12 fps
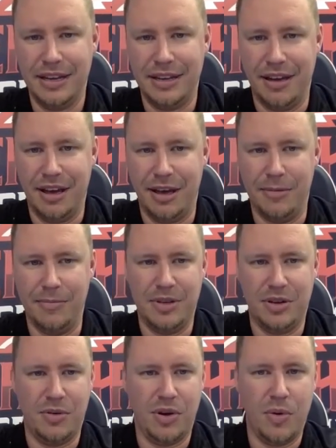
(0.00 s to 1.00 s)

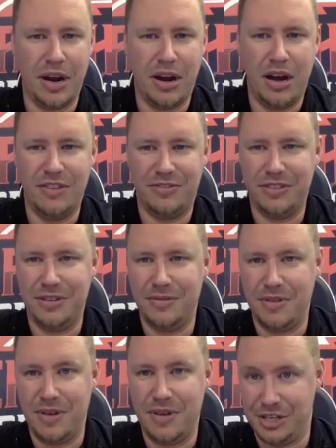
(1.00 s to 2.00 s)
going off
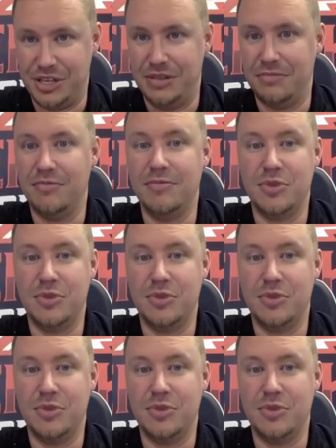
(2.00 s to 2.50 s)
actually